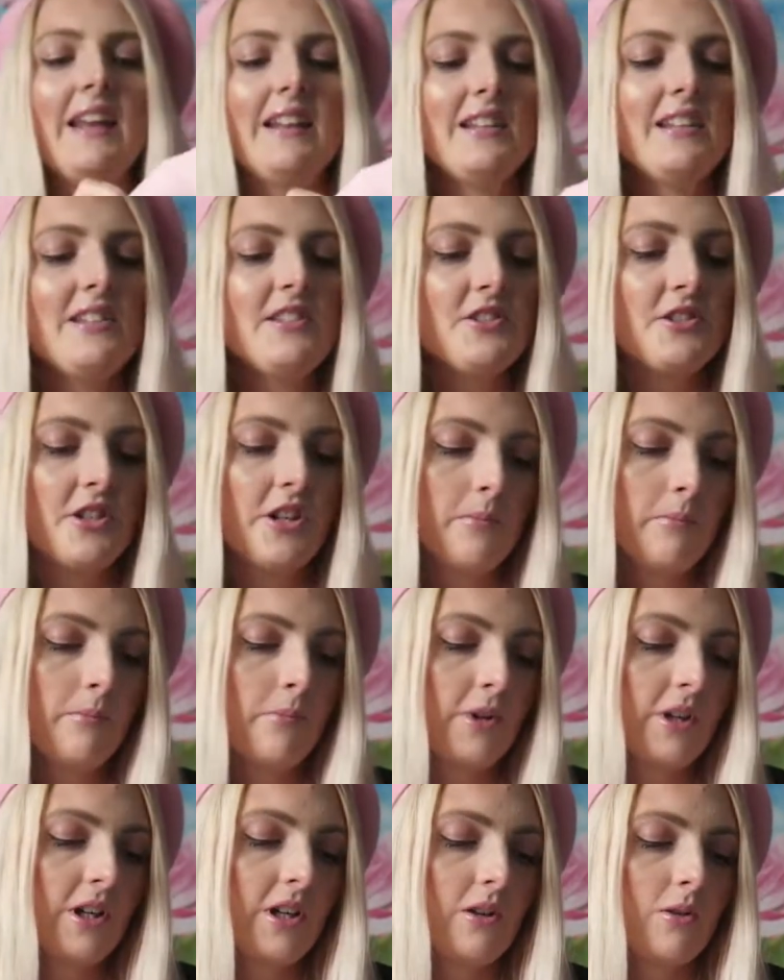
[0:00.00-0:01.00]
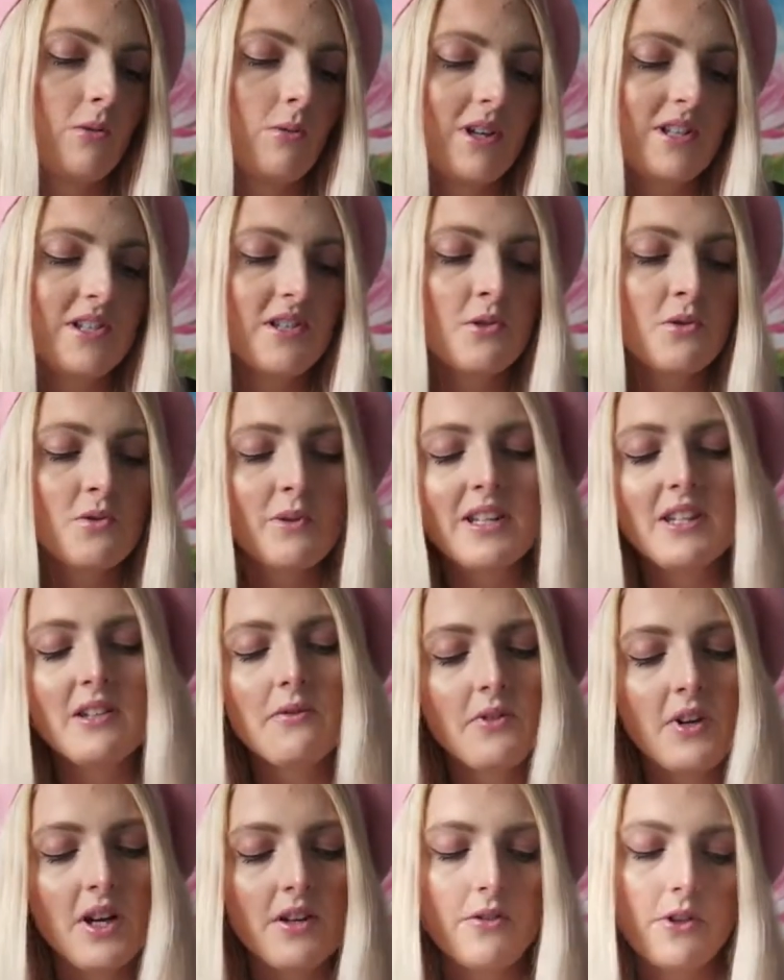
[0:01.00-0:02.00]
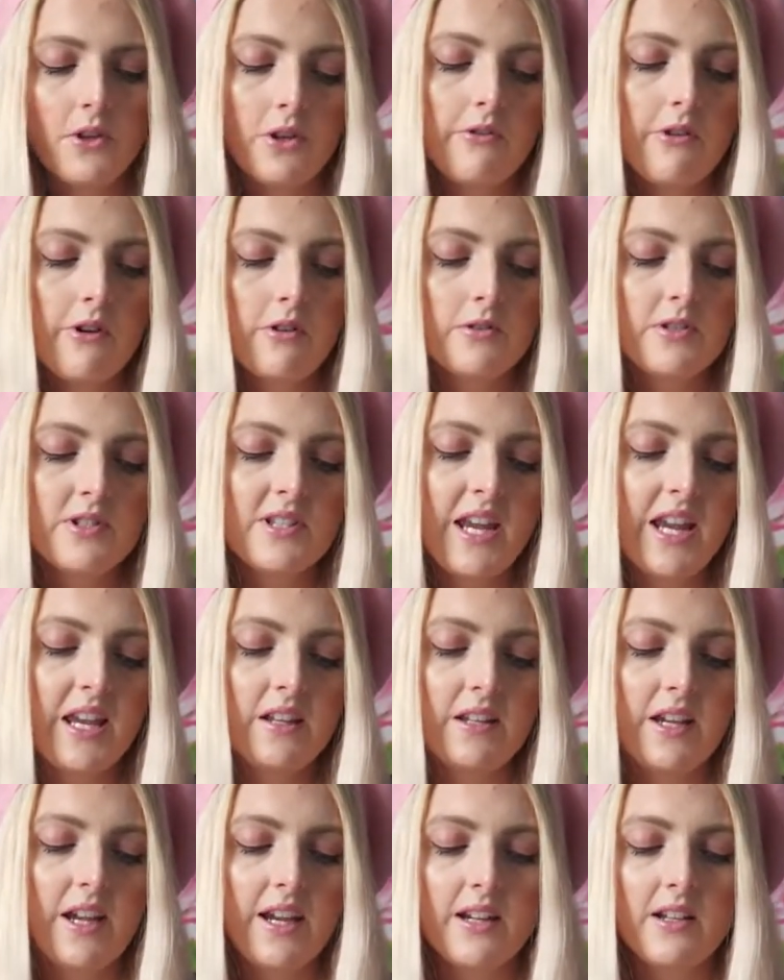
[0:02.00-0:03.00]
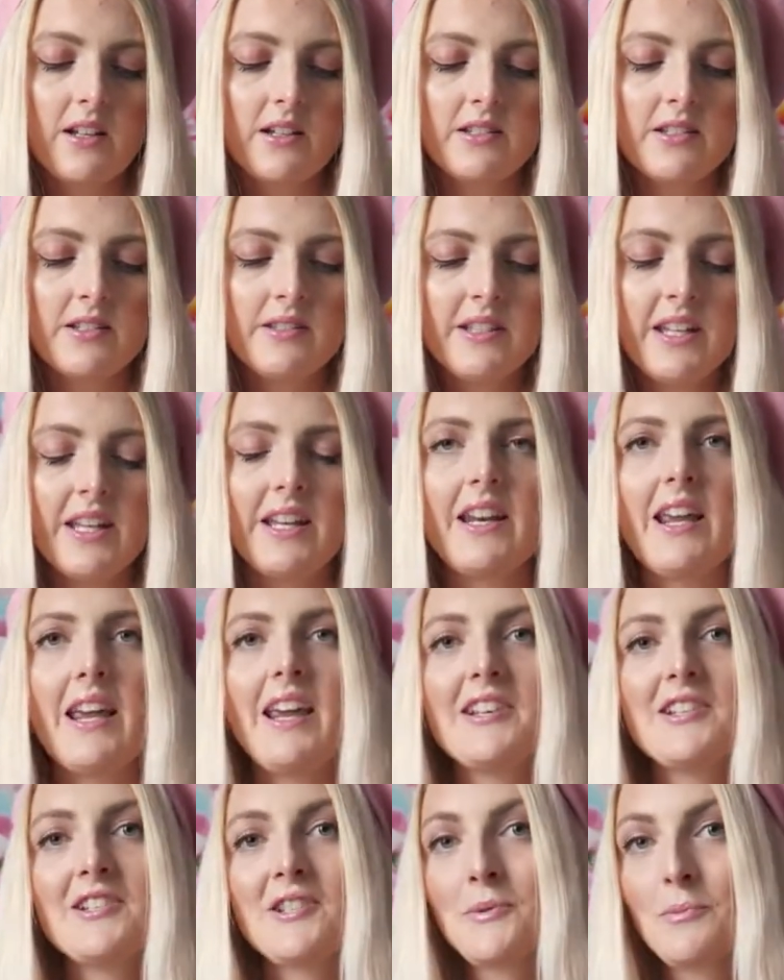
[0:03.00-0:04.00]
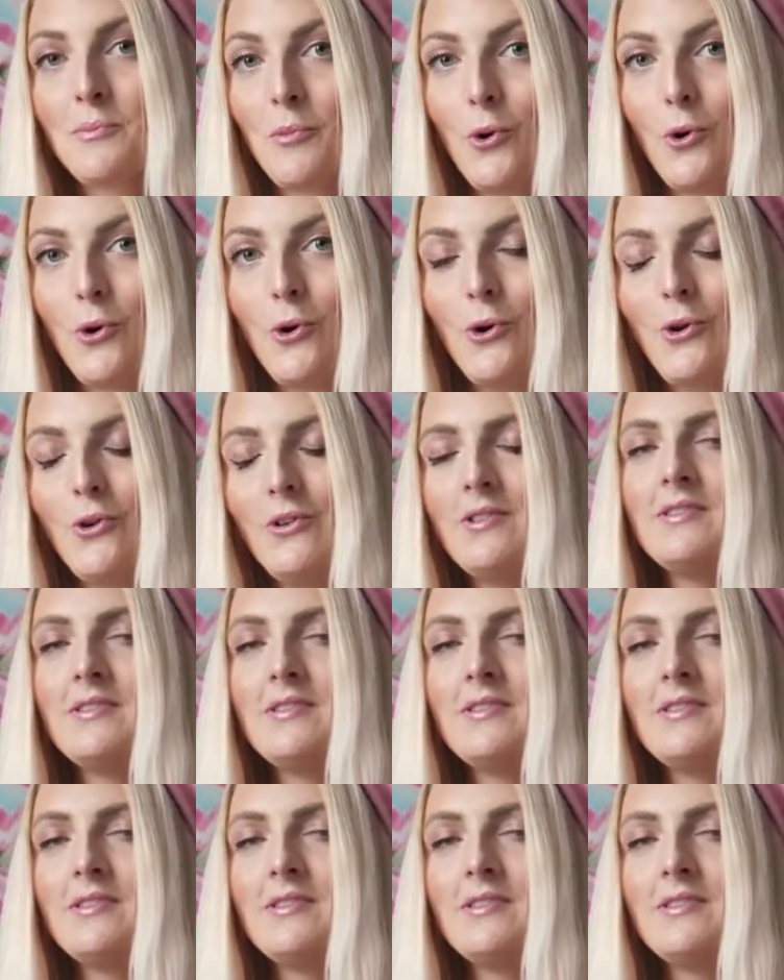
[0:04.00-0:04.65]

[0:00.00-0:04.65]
and this jumper was 25 euros and I got it in a small.